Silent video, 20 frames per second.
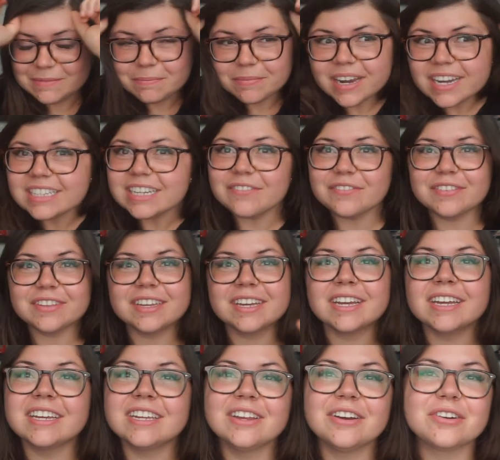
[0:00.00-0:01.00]
But I
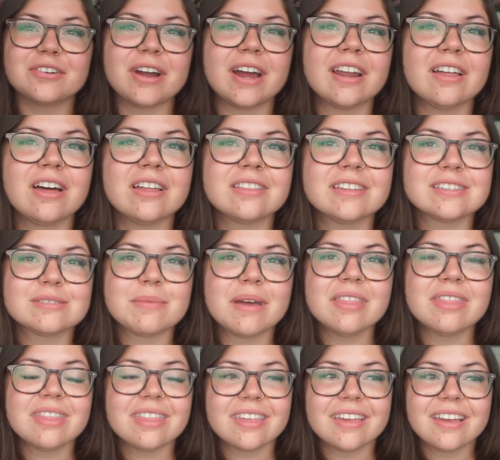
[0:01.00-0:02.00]
definitely, you know, cried a lot this
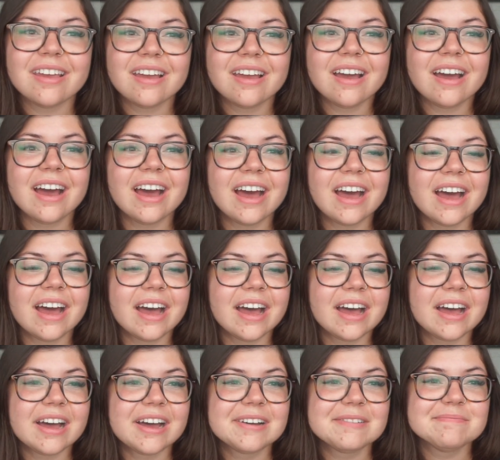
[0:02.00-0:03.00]
month.
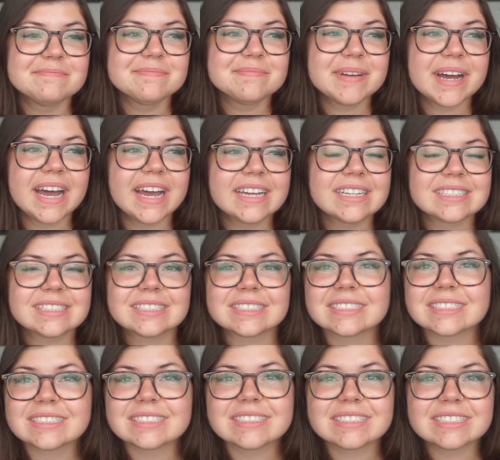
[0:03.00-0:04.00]
But
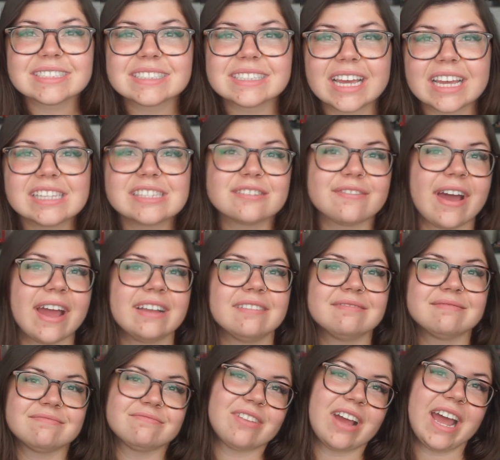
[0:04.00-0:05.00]
it's
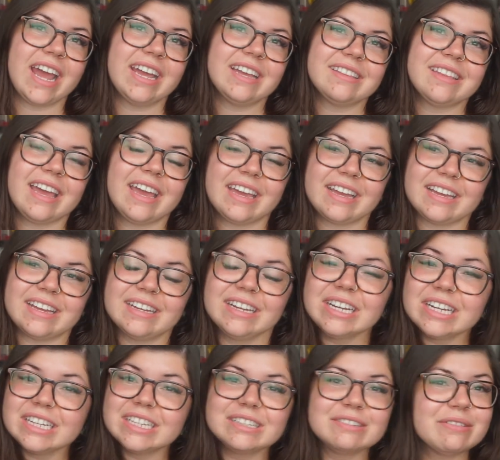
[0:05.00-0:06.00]
fine, right? Like,
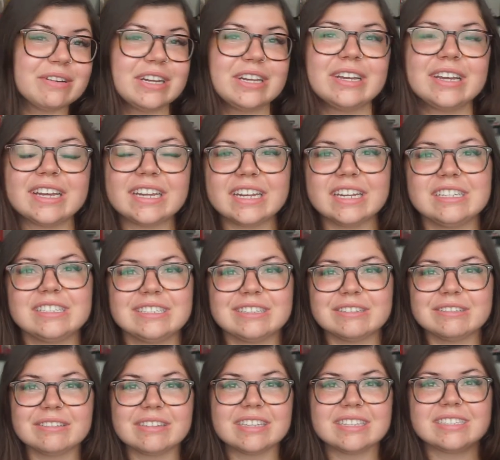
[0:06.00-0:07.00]
what are you gonna
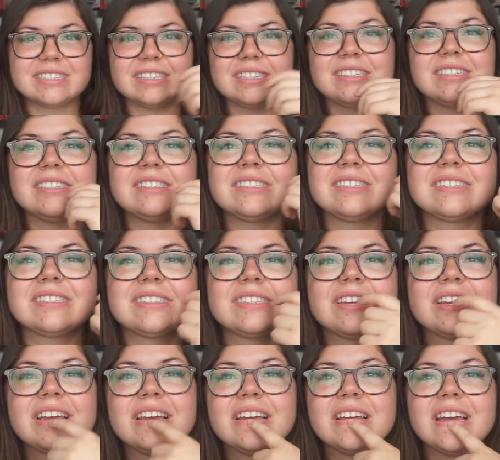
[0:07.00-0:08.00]
do? This is
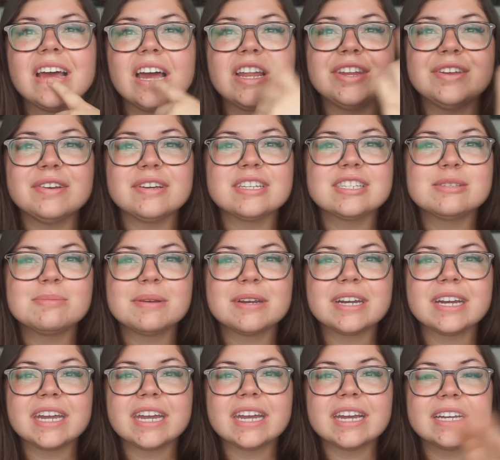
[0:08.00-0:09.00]
a new
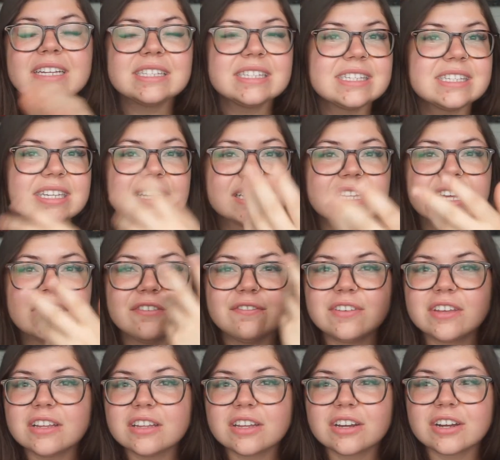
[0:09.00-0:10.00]
experience. You live,
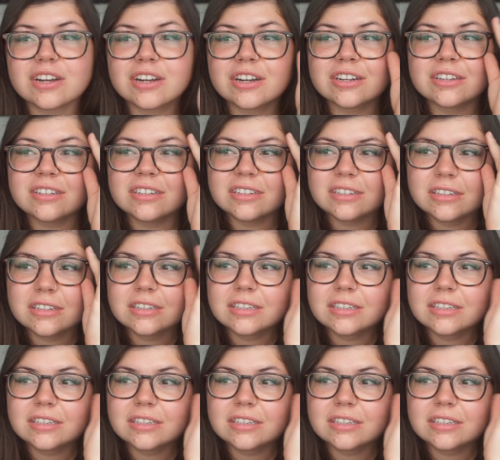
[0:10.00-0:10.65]
you learn.